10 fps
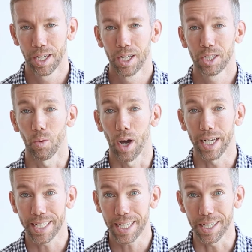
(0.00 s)
So
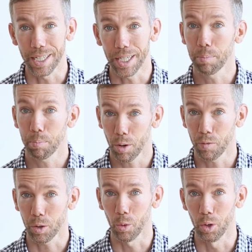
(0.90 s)
ideally,
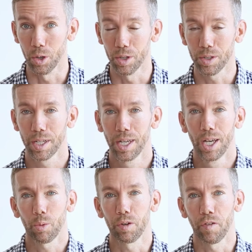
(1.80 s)
perfect world,
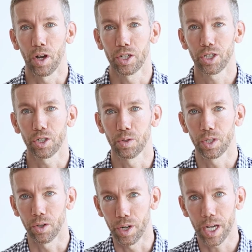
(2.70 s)
we'd find shoes
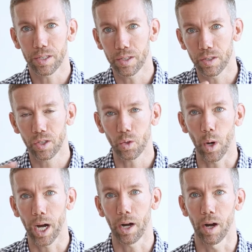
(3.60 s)
that are nice and
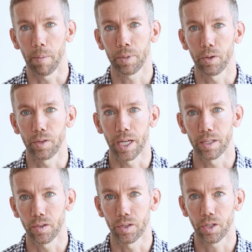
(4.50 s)
square up near the
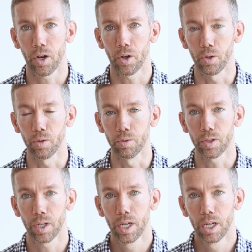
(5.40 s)
ends of the
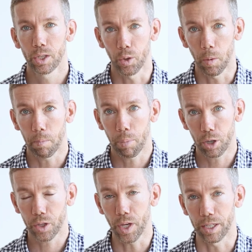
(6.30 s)
toes, so you don't
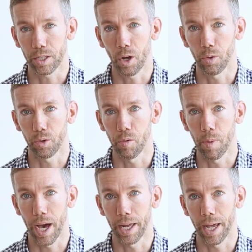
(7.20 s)
push that toe into a
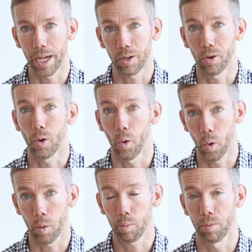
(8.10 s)
bad angle
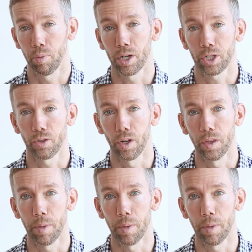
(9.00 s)
or put pressure on the